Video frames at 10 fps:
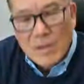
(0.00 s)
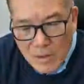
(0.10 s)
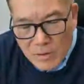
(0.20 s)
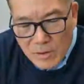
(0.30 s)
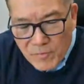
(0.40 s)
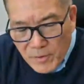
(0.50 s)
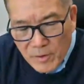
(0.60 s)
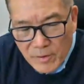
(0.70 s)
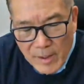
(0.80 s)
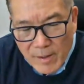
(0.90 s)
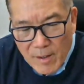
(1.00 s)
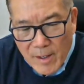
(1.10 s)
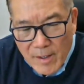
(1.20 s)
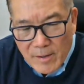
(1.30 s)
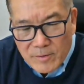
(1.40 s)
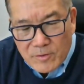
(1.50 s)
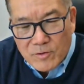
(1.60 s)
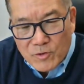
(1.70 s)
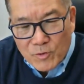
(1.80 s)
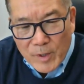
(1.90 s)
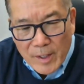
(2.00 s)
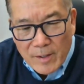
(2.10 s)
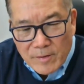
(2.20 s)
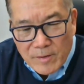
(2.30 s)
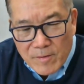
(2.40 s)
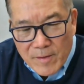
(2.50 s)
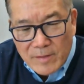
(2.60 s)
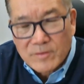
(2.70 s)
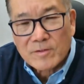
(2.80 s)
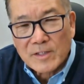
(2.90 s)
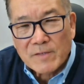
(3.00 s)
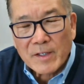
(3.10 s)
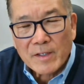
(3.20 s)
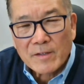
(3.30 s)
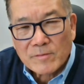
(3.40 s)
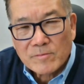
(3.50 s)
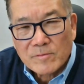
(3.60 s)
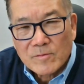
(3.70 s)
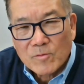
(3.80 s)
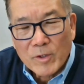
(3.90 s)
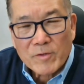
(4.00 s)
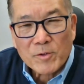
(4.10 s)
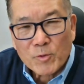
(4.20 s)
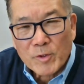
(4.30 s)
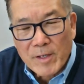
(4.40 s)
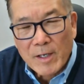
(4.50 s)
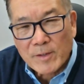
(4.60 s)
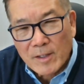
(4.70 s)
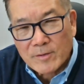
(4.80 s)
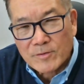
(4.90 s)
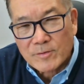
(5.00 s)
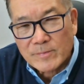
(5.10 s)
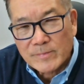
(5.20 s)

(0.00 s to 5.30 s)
Do you feel AI is a train that's leaving with or without us?